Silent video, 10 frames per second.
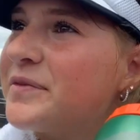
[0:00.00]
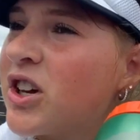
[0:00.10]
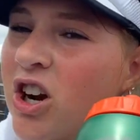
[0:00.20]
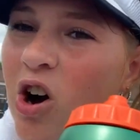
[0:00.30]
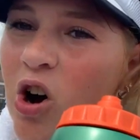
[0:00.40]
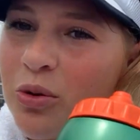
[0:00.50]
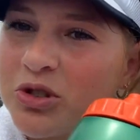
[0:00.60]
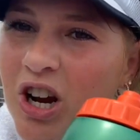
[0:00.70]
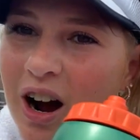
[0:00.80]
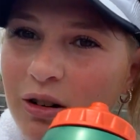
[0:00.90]
I'm gonna go
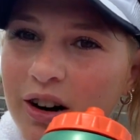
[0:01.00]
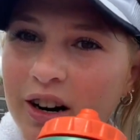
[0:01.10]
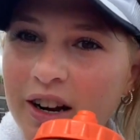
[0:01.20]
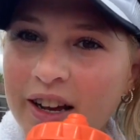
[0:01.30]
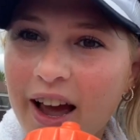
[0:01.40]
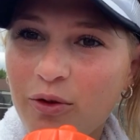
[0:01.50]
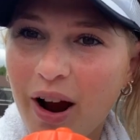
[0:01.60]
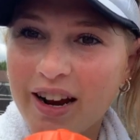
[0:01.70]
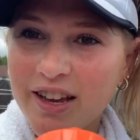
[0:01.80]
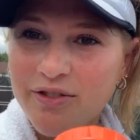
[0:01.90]
home, shower, and get
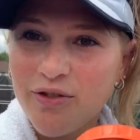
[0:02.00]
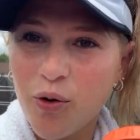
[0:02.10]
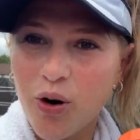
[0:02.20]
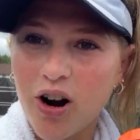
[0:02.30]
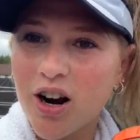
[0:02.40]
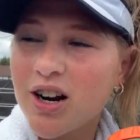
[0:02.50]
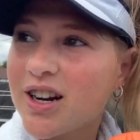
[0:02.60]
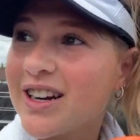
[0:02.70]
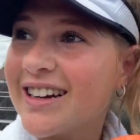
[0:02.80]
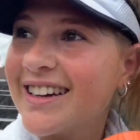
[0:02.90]
ready for
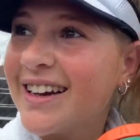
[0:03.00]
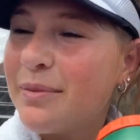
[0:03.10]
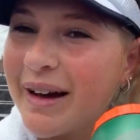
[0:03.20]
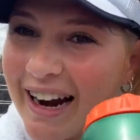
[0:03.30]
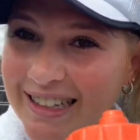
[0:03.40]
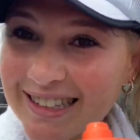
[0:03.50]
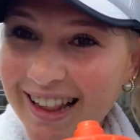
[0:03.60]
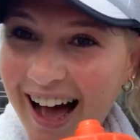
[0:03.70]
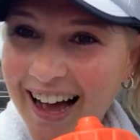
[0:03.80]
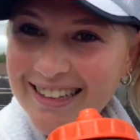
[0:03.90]
my next
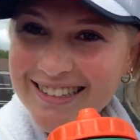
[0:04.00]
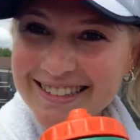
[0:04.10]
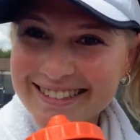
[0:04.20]
class.